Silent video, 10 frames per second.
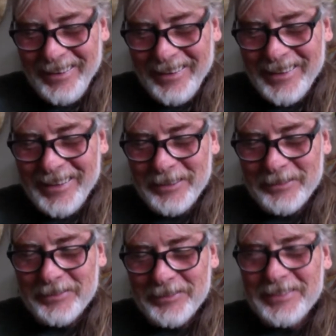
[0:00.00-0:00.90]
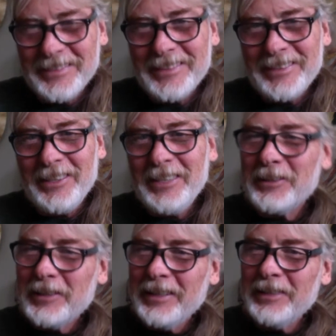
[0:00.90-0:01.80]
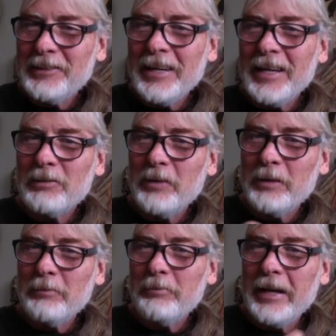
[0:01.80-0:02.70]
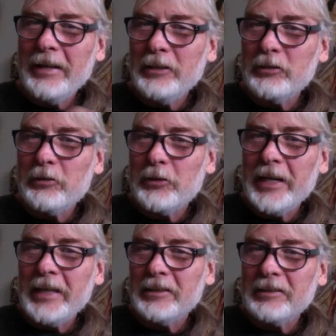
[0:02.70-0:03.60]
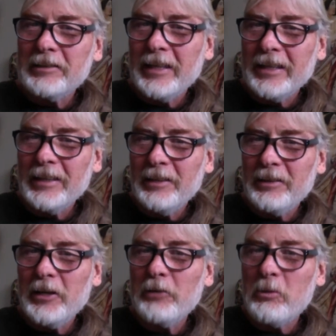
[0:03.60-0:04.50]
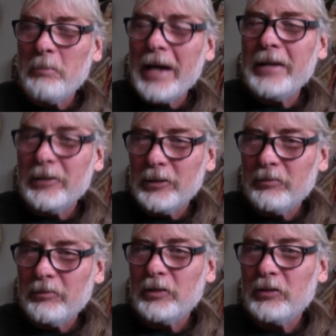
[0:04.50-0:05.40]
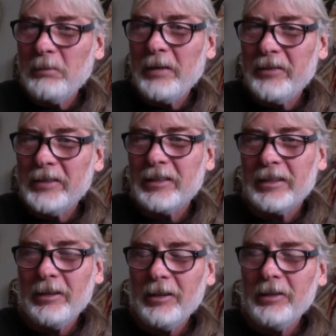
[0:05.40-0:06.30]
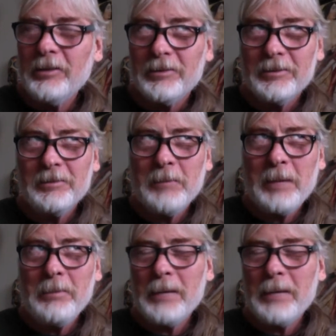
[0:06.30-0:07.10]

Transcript: um, so it is, it is nice when we find these threads. It's like it, they're reminders for some of us, like, oh, maybe I'm